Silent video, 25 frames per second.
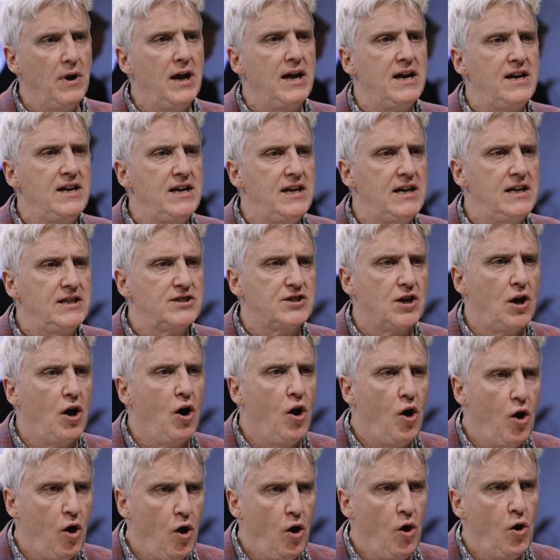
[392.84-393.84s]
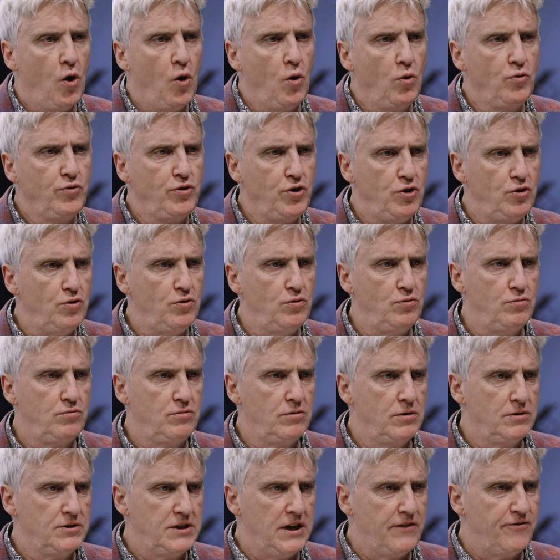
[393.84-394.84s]
is a whole new,
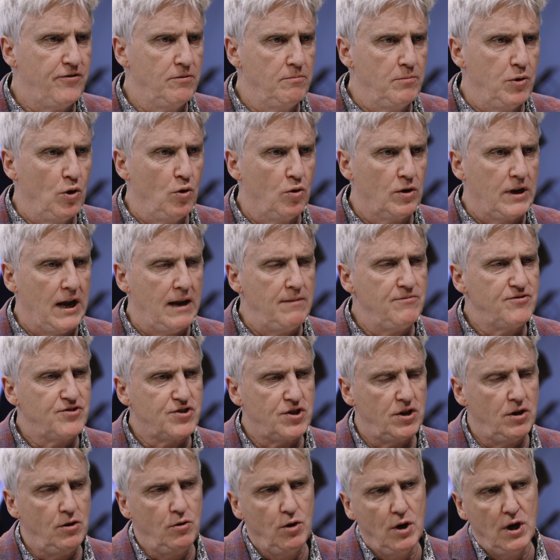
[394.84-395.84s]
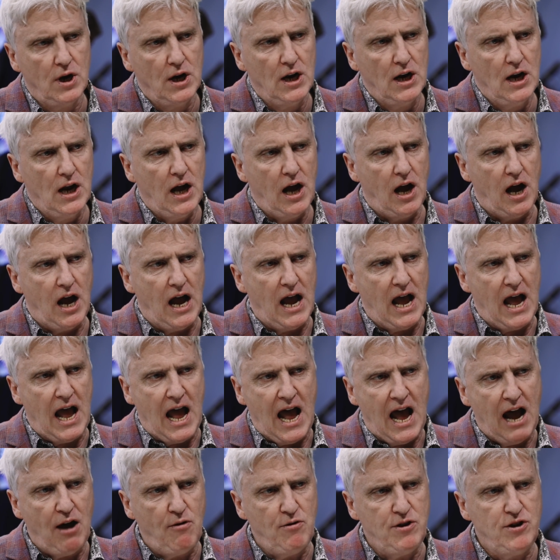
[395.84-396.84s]
different ballgame. So
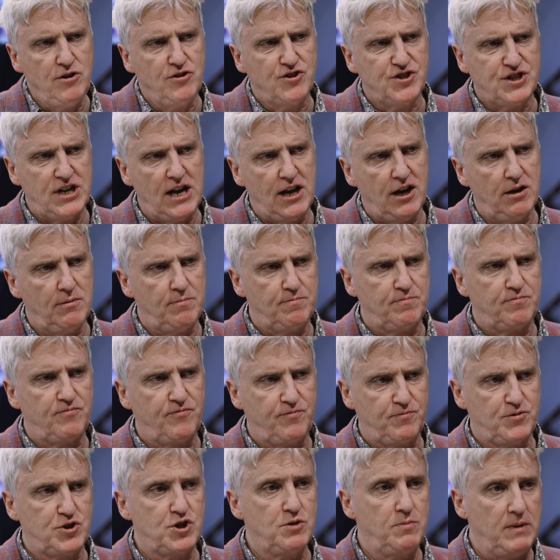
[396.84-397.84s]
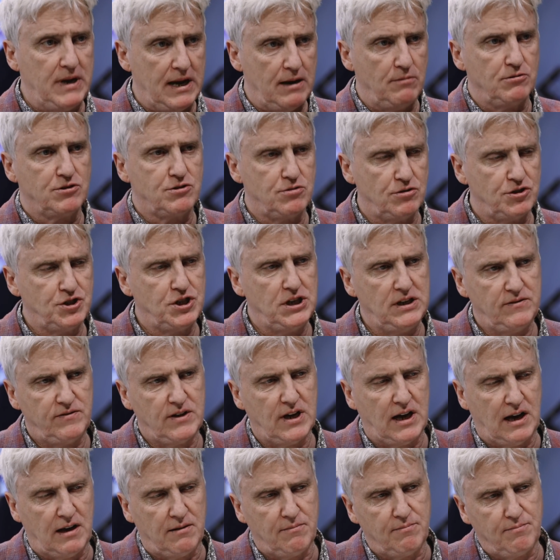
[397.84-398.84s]
how are you set up to be able to achieve
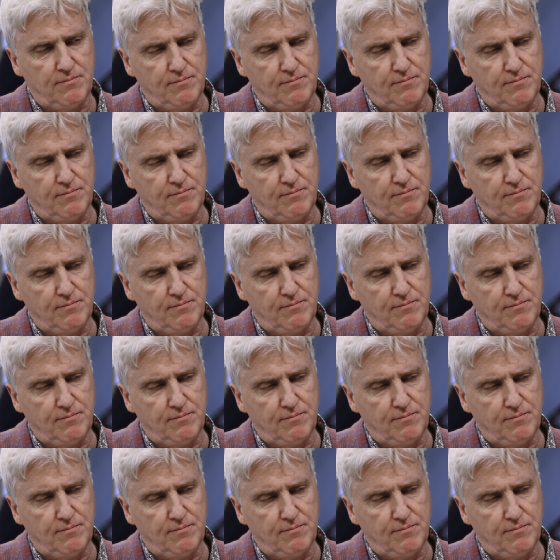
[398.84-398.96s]
that?